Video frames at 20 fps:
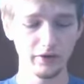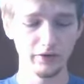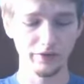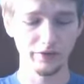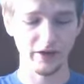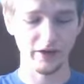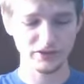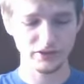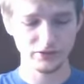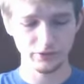
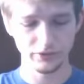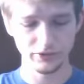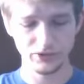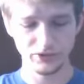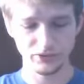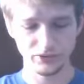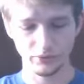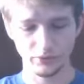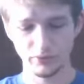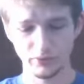That's
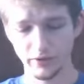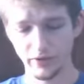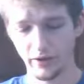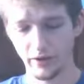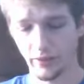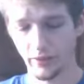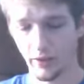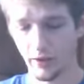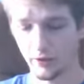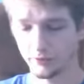crucial.
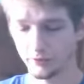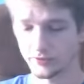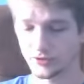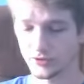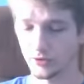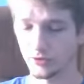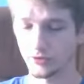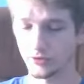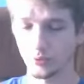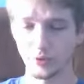And then
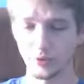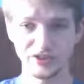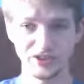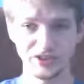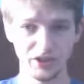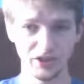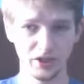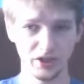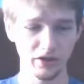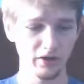start
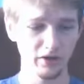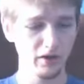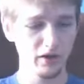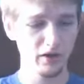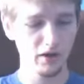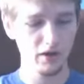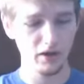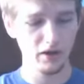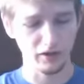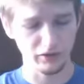twisting it,
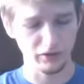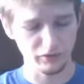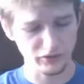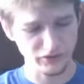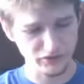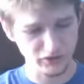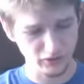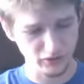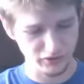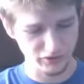and you'll
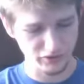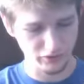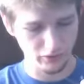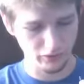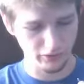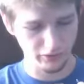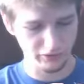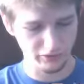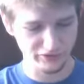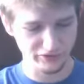start to
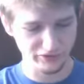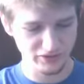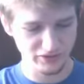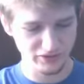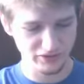notice